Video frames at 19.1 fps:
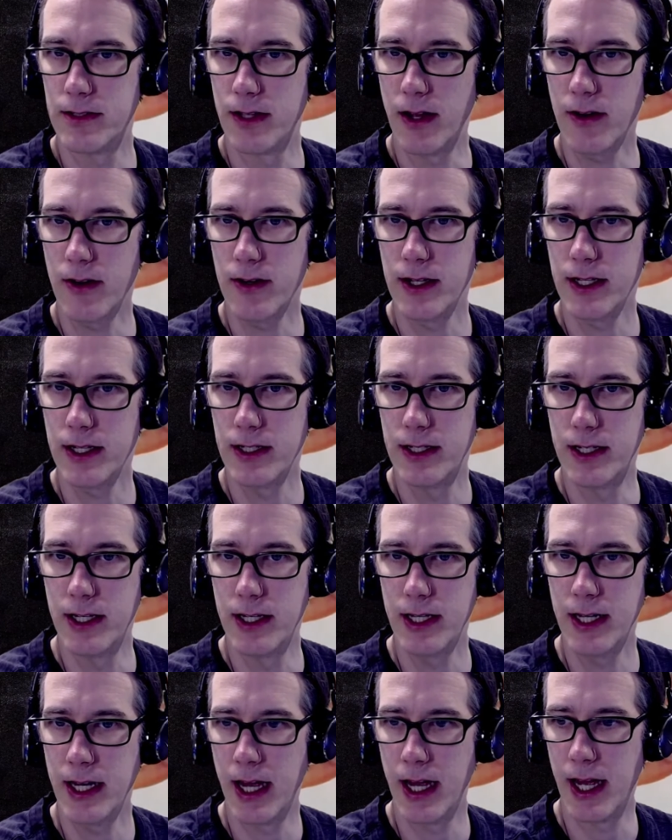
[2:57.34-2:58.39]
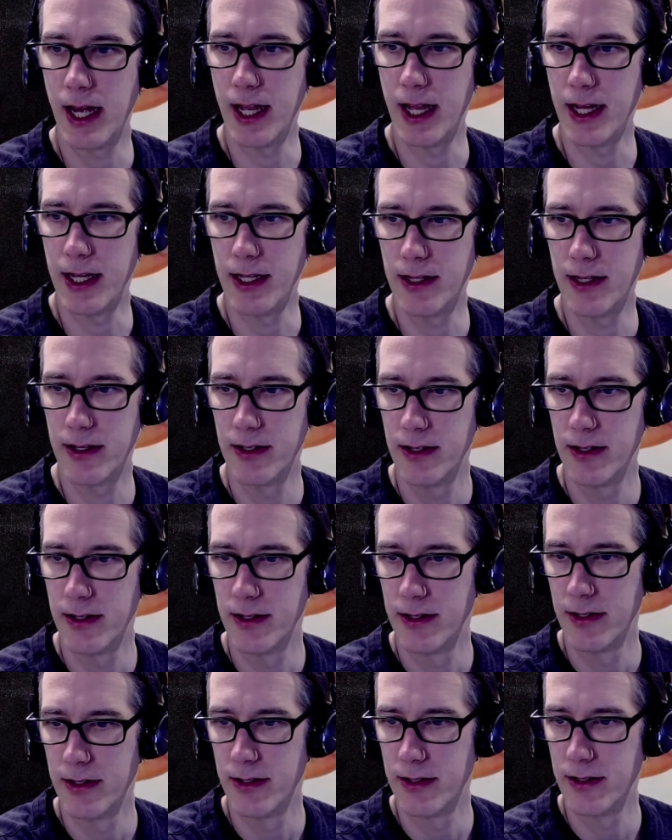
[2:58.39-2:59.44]
Sorry, denied.
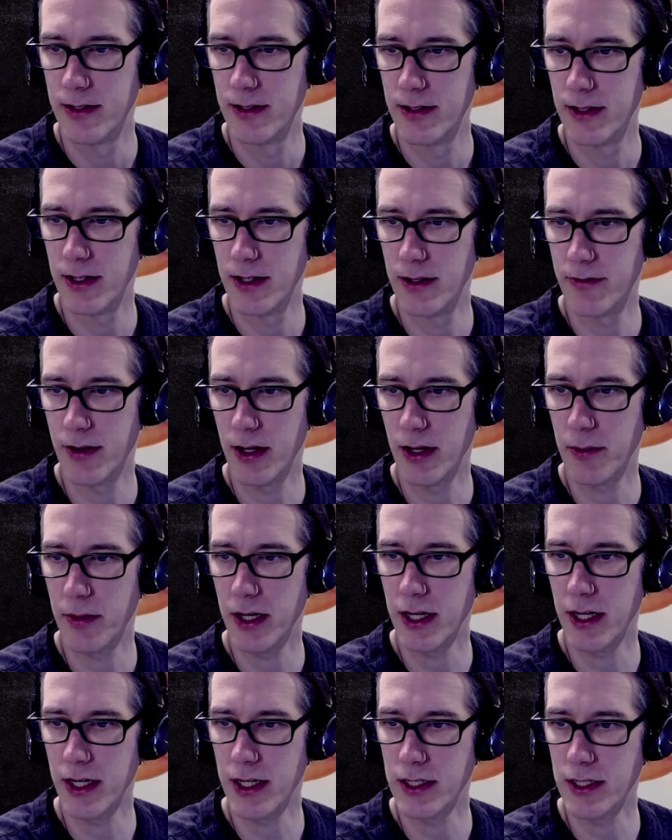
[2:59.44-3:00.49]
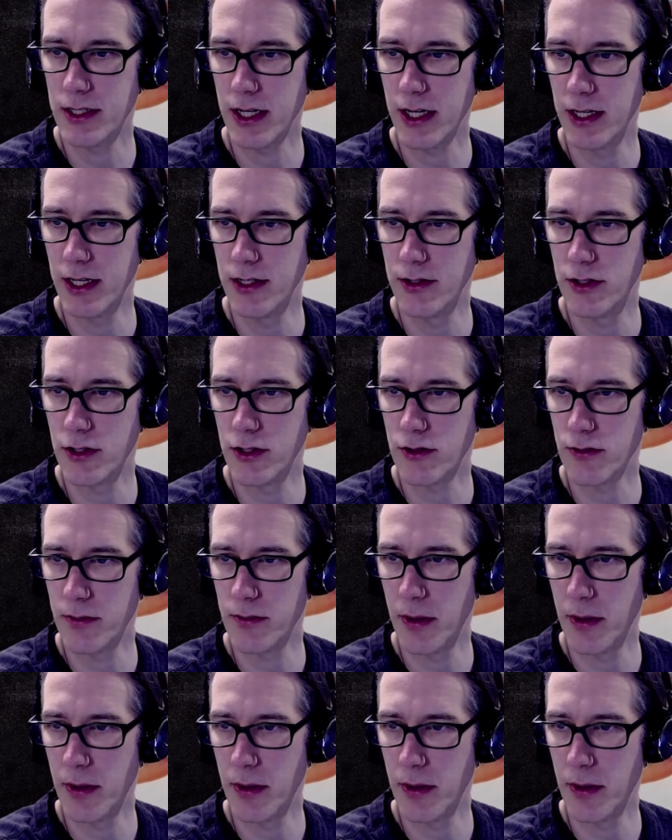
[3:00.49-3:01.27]
If anybody needs in, just